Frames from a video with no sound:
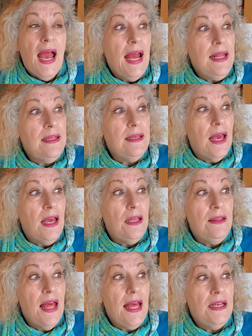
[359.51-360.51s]
And
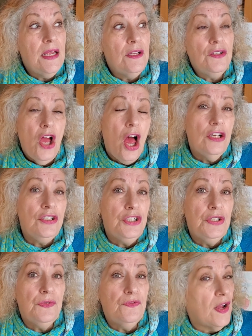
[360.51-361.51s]
then talk
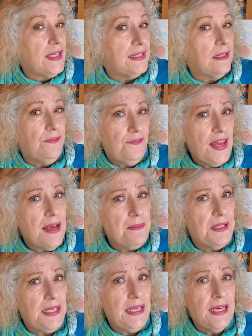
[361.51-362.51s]
to friends and
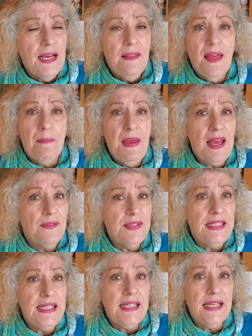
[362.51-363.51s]
family that may have
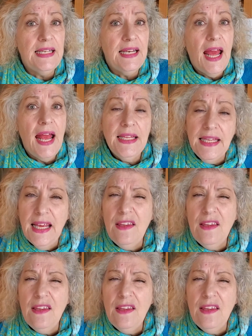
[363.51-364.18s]
seen it and